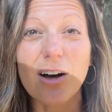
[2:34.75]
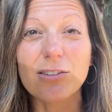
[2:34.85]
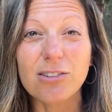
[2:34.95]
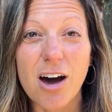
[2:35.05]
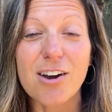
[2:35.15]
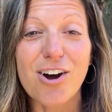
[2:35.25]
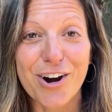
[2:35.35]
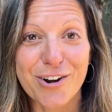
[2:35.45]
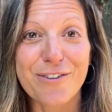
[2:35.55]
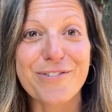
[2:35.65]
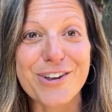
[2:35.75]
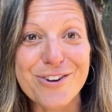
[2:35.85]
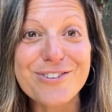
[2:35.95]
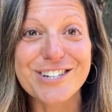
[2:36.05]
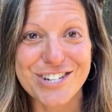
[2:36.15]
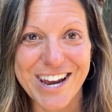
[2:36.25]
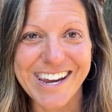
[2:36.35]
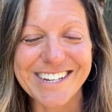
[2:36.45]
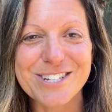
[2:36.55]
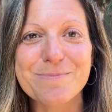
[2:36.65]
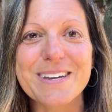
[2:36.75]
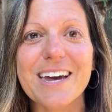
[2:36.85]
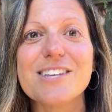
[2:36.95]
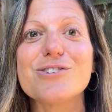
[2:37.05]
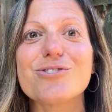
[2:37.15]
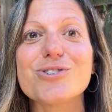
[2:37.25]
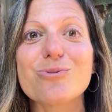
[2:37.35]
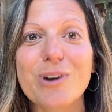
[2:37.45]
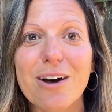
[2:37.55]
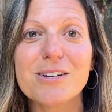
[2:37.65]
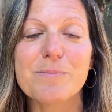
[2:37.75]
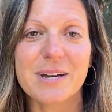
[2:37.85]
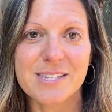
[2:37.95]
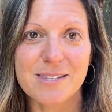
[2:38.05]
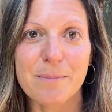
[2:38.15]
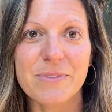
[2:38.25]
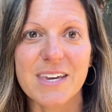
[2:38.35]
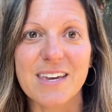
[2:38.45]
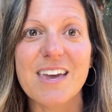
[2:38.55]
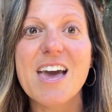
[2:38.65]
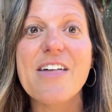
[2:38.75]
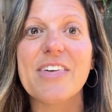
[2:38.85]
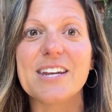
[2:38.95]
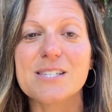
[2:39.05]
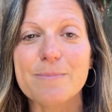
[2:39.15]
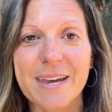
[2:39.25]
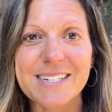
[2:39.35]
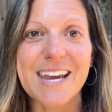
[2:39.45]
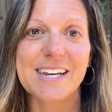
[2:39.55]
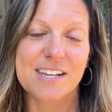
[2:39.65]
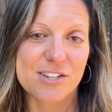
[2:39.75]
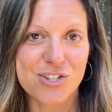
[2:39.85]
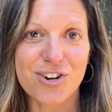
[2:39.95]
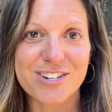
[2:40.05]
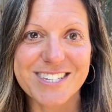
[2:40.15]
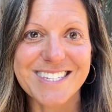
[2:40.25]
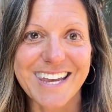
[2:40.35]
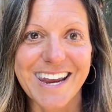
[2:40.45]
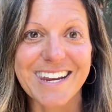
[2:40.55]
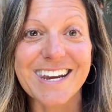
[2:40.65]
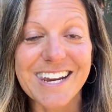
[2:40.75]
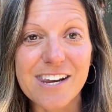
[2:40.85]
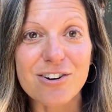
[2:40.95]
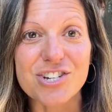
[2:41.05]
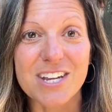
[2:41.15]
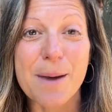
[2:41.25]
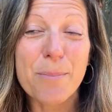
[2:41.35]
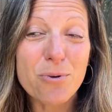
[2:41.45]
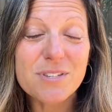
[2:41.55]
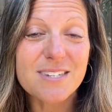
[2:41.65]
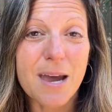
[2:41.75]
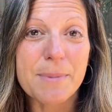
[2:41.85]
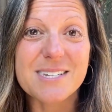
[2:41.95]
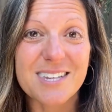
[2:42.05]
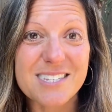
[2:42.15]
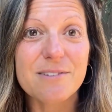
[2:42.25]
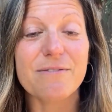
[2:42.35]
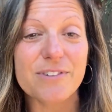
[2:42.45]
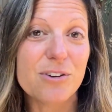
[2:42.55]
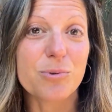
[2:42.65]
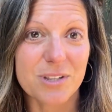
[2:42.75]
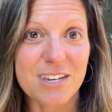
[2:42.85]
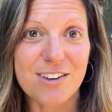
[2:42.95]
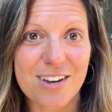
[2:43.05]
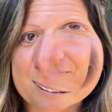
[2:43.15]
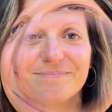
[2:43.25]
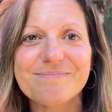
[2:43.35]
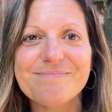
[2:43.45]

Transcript: a lot harder for you to change because you're surrounded by something that is maintaining a certain state and an energy. And most of the time it doesn't feel really good.